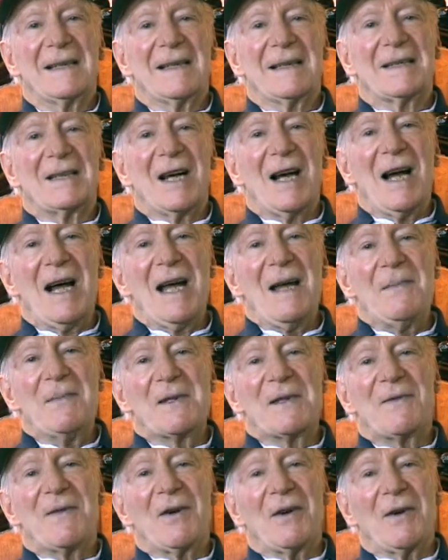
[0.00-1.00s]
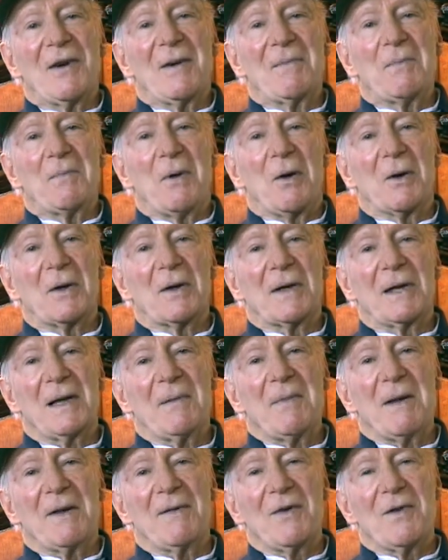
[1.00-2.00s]
Time is very important.
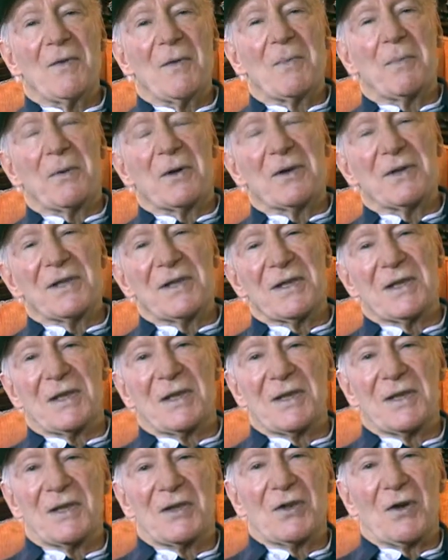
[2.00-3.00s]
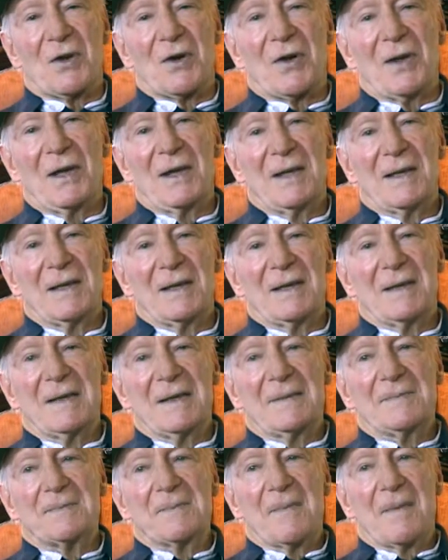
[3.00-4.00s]
Let me give you a personal story.
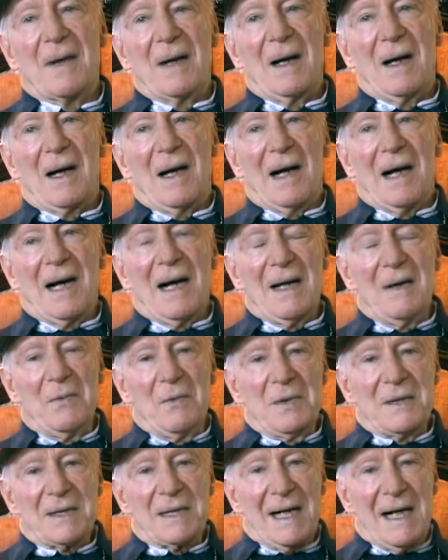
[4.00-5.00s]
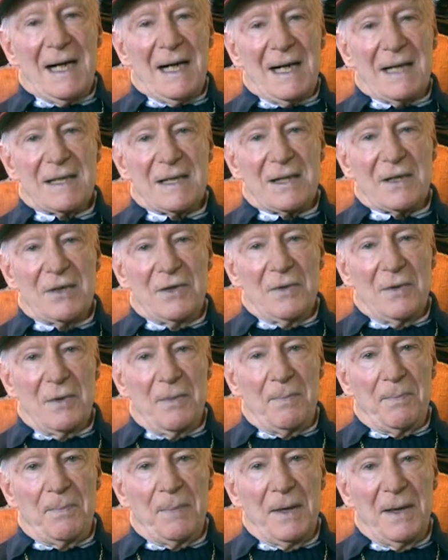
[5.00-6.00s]
I was asked to
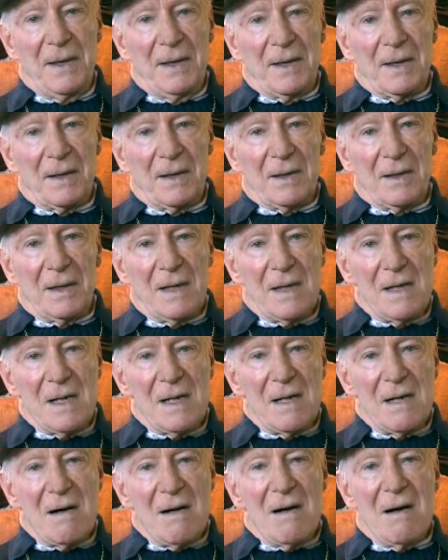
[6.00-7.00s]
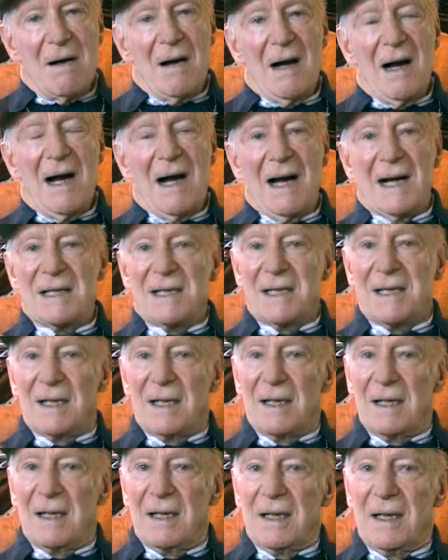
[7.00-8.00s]
appear as
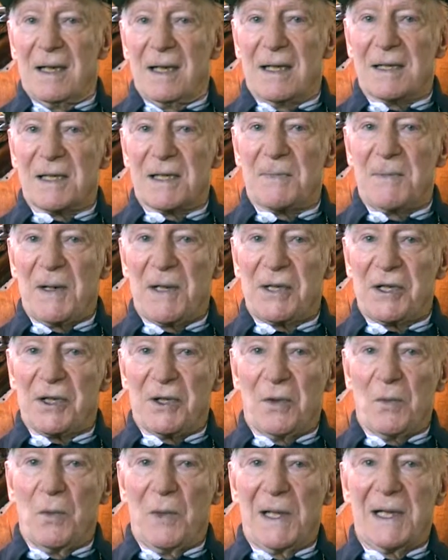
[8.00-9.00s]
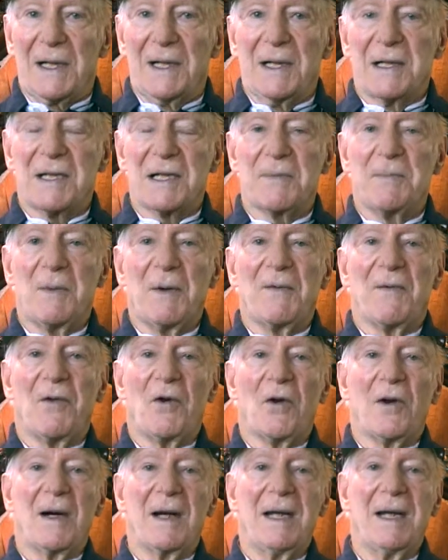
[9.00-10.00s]
a special witness
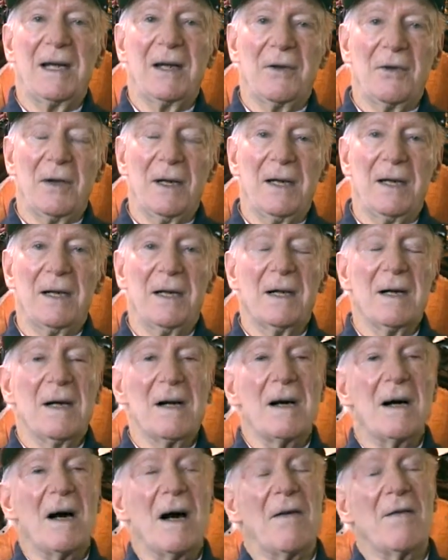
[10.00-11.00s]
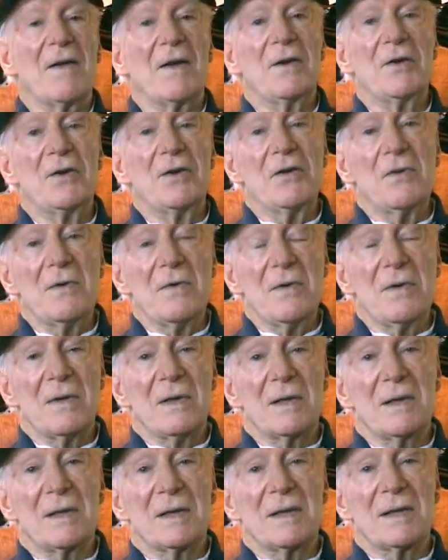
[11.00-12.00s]
before a hearing of the New
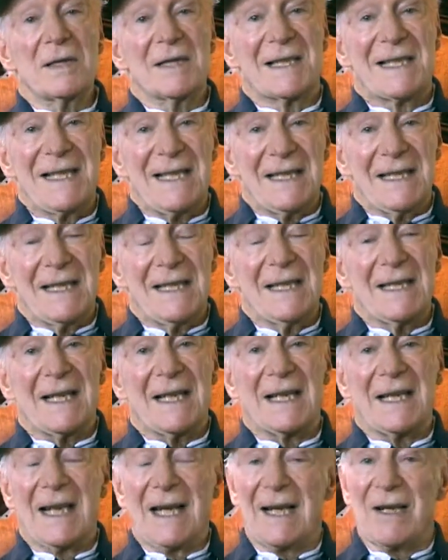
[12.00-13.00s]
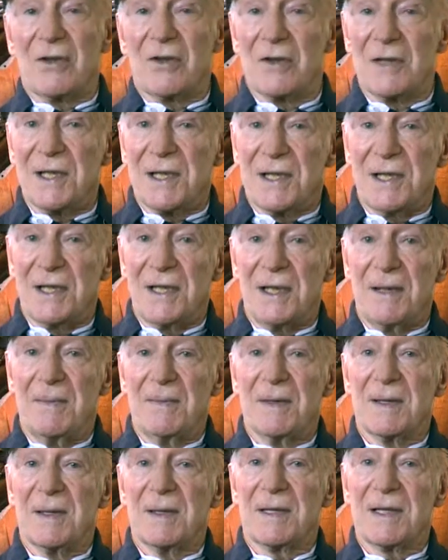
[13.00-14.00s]
Zealand Electricity
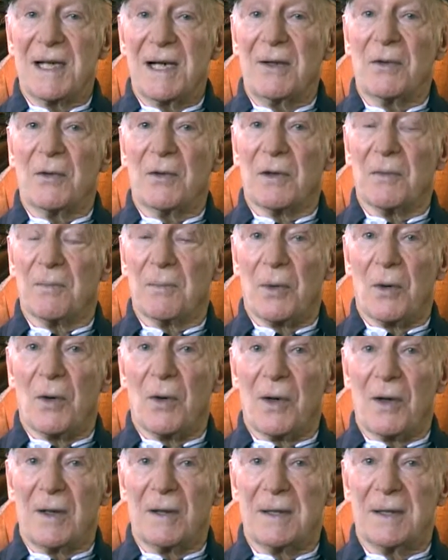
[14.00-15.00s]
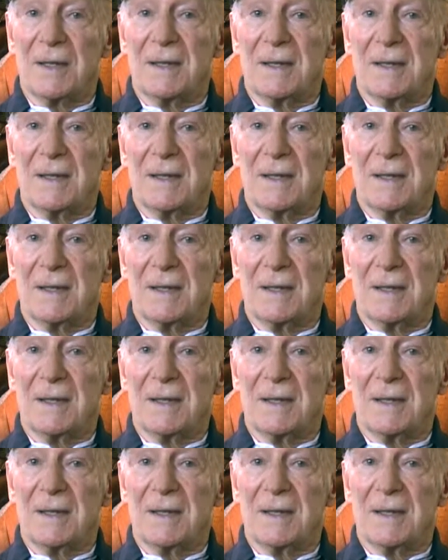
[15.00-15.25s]
Central Board